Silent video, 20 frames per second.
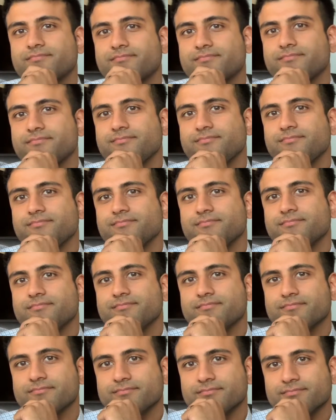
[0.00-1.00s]

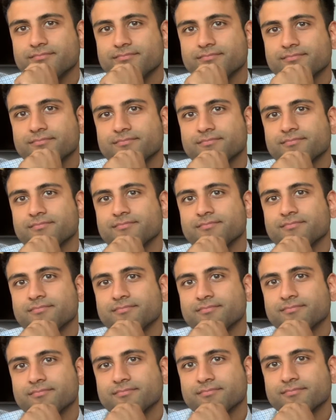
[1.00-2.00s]

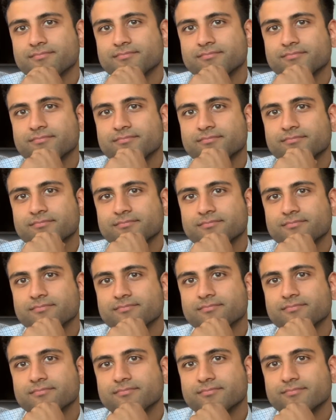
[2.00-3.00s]

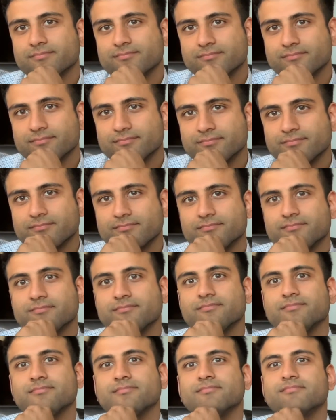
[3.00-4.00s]

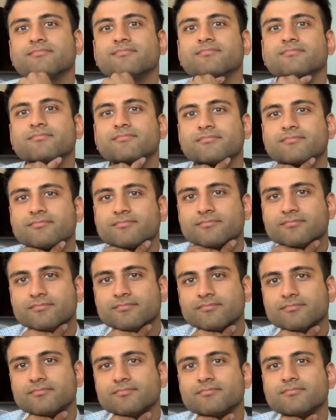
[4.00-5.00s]

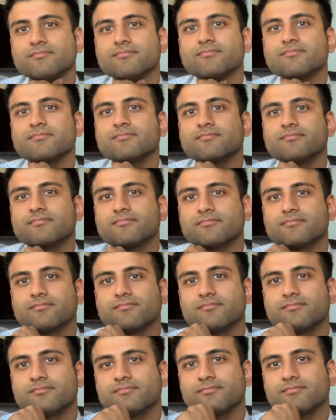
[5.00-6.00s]

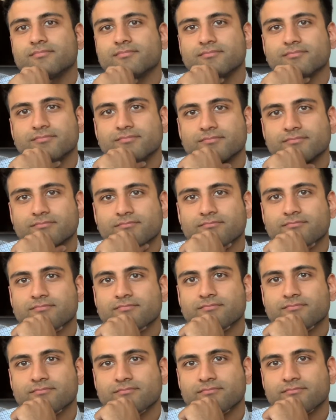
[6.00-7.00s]

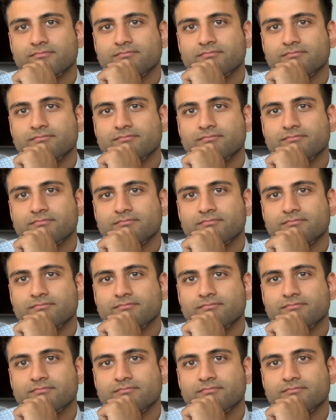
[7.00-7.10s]
This person isn't speaking.